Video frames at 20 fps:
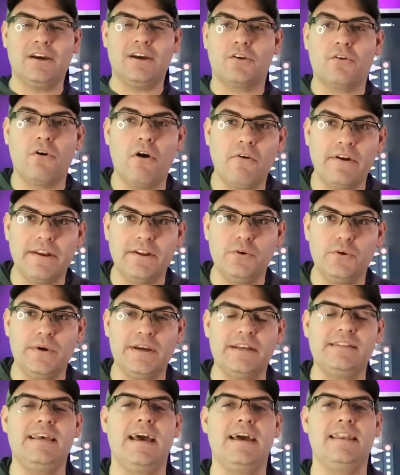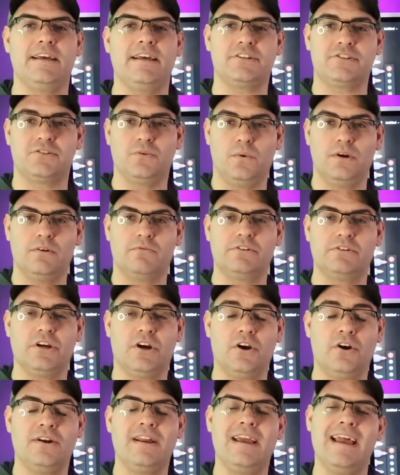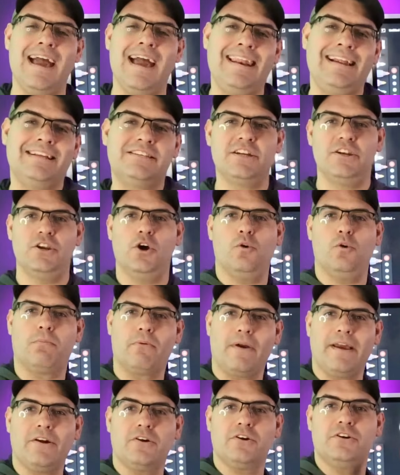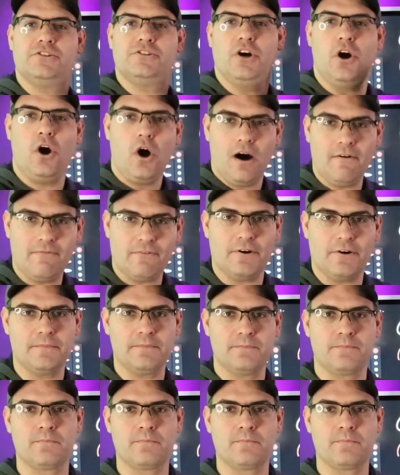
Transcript: they're already doing a 10x to one return and it's a no brainer to offer.